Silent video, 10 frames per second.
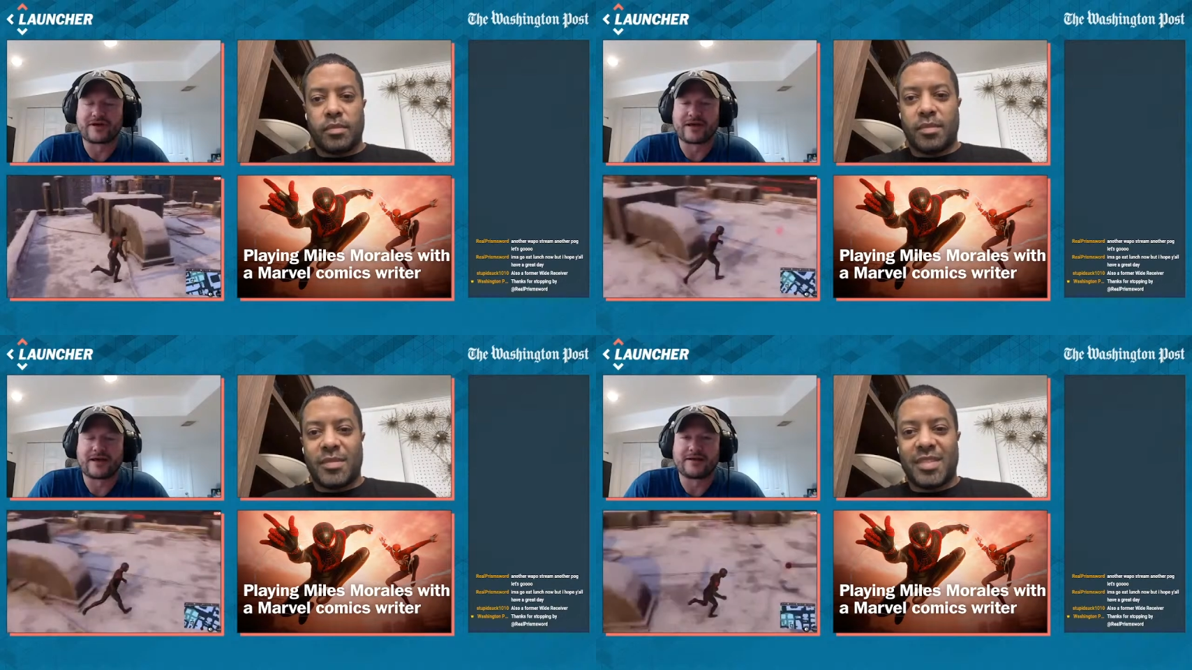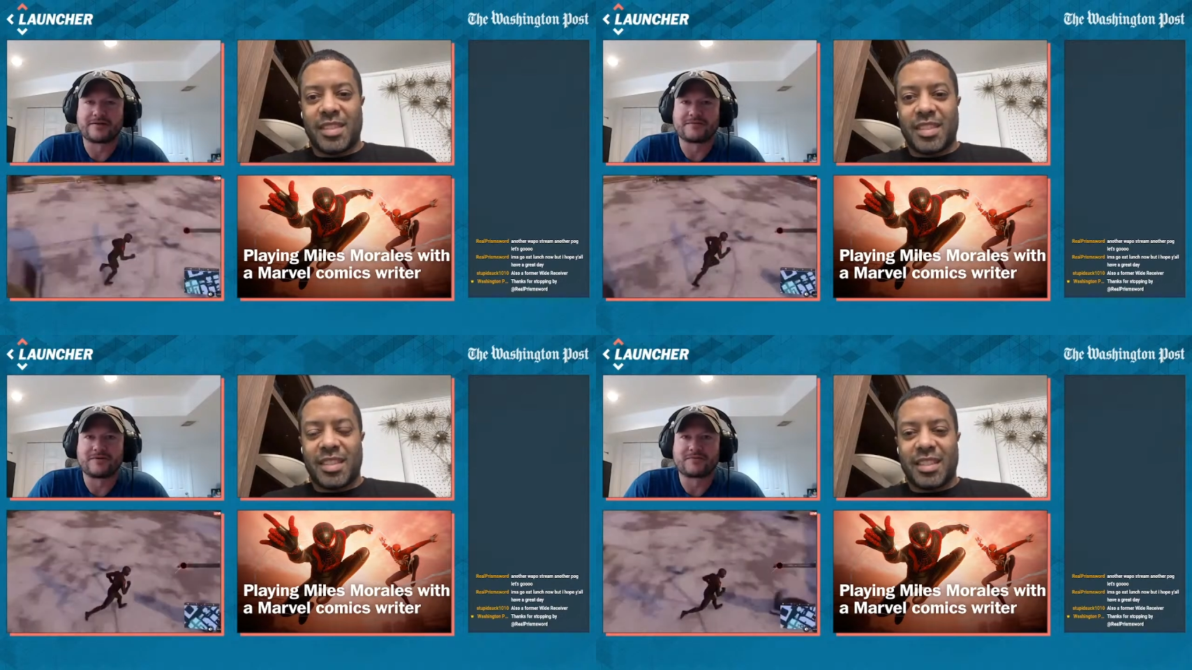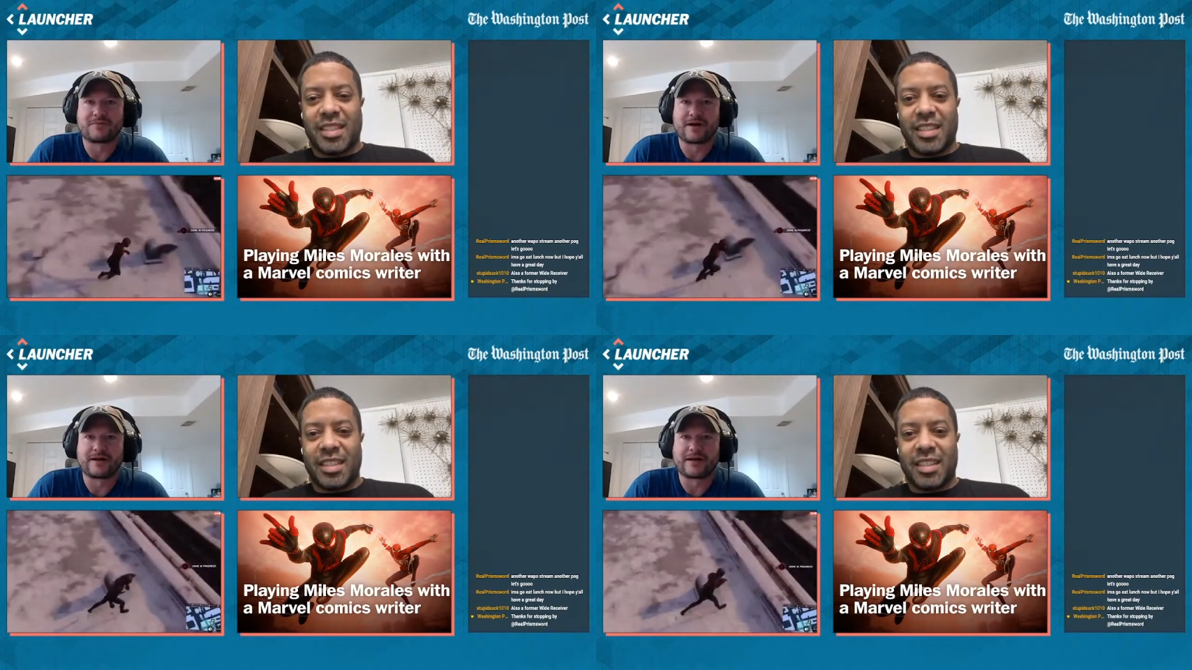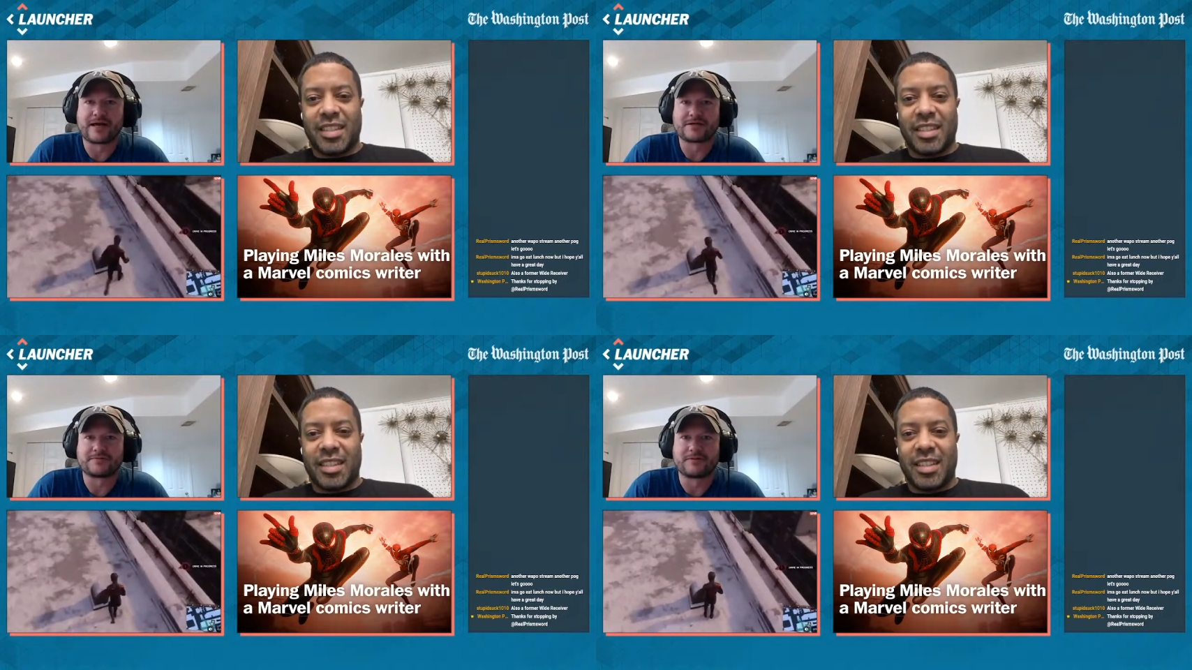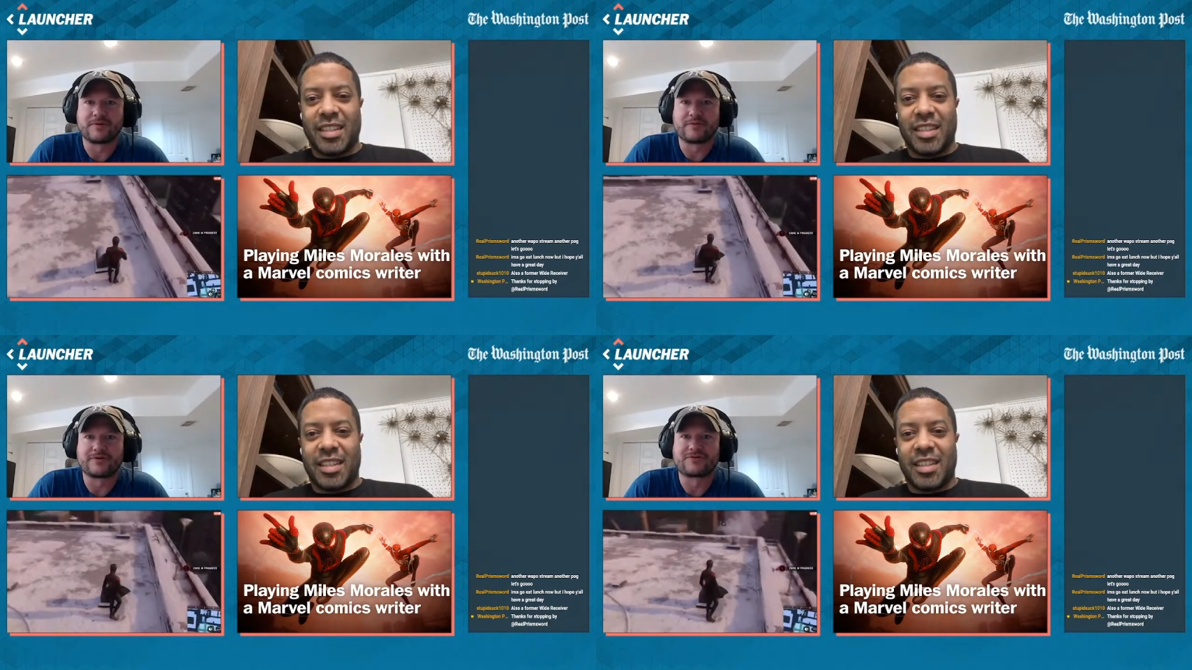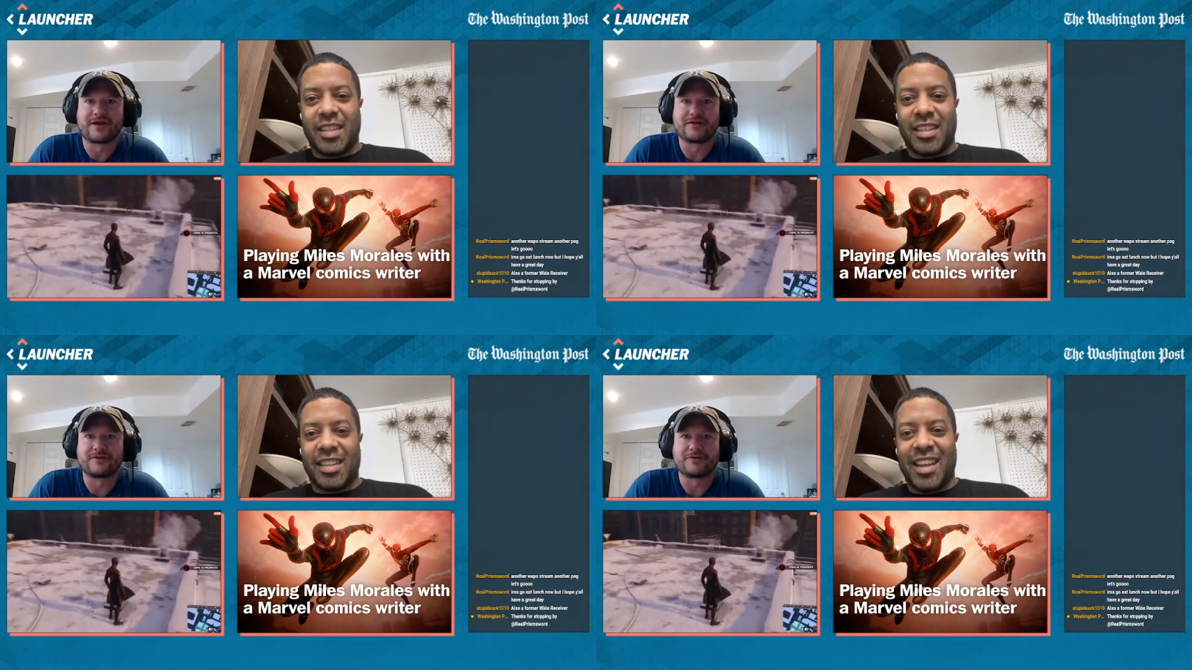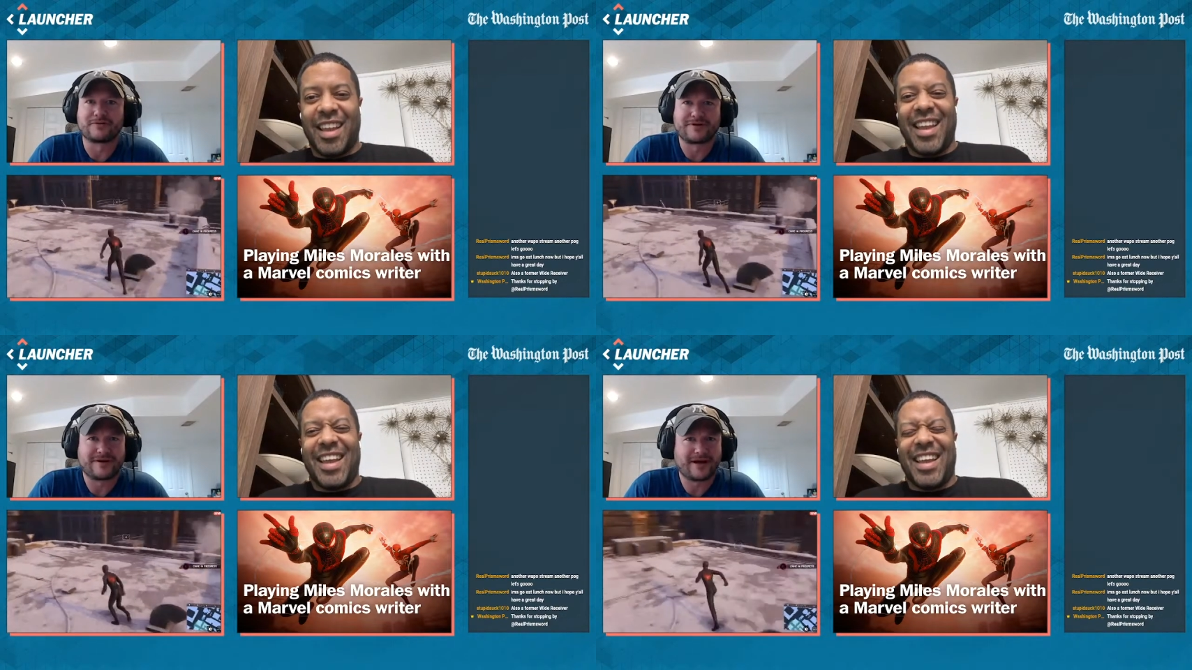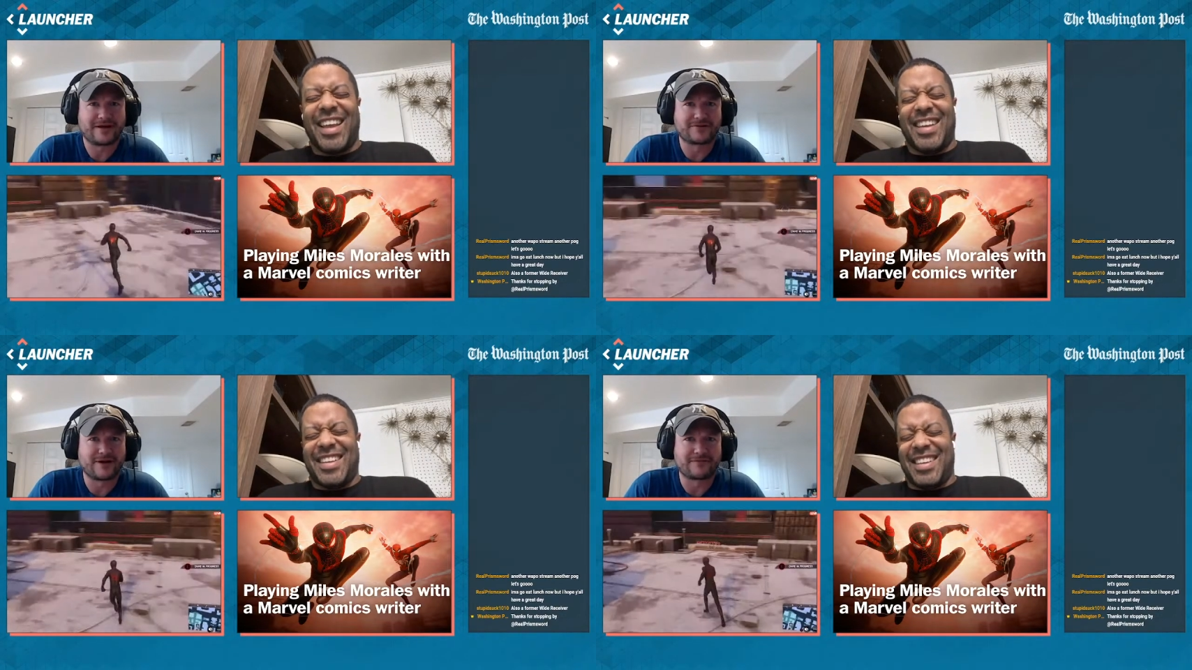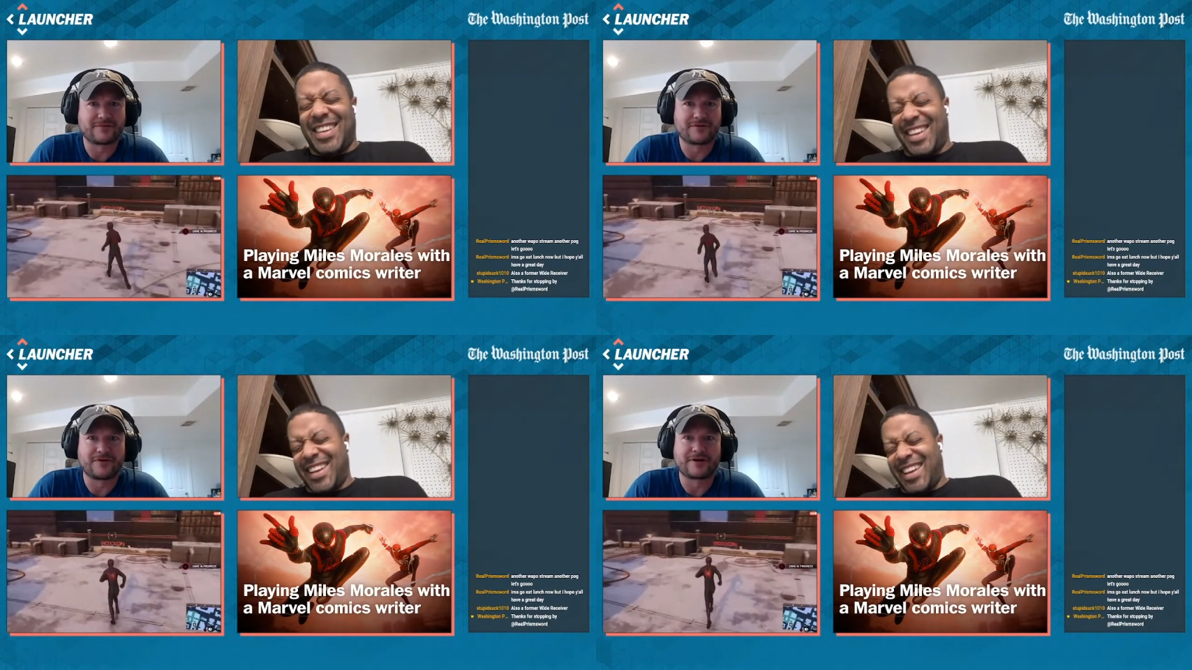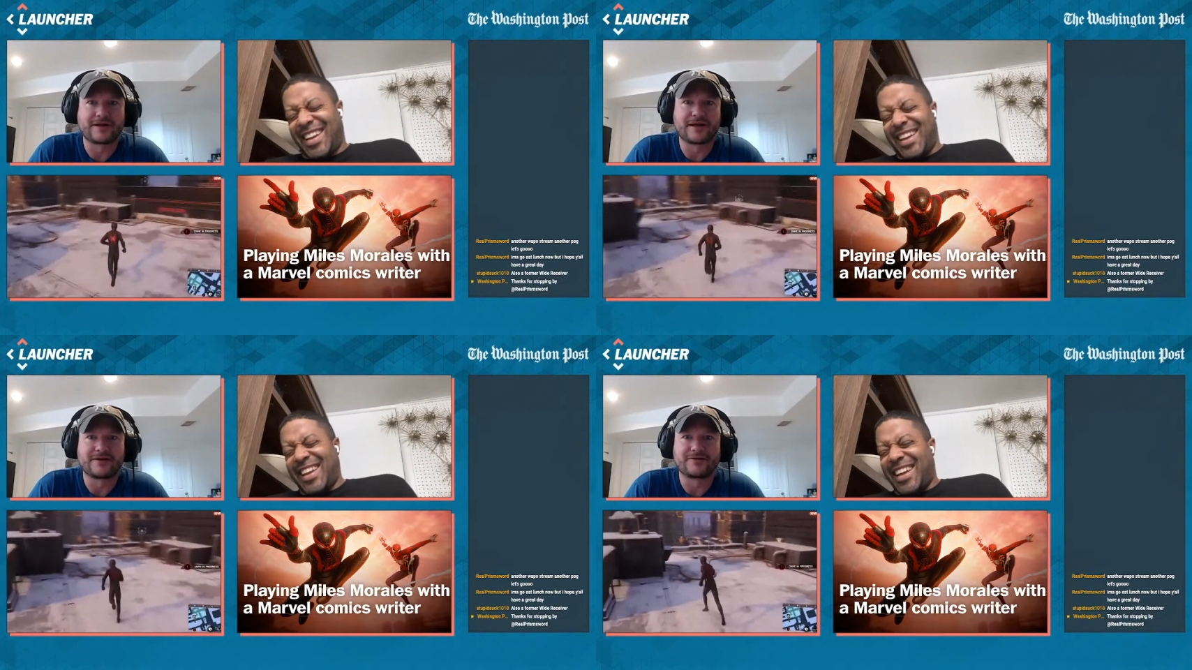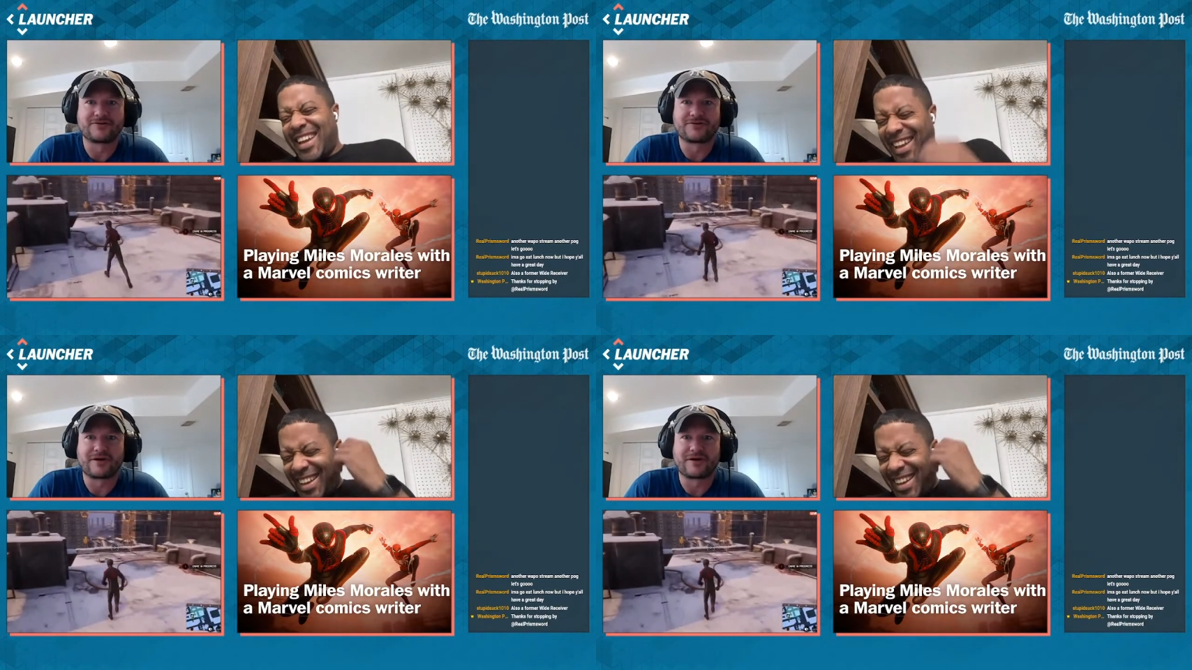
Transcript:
Speaker 1: like, hey, it's, Brian Cashman. We want to sign you to contract for the New York Yankees.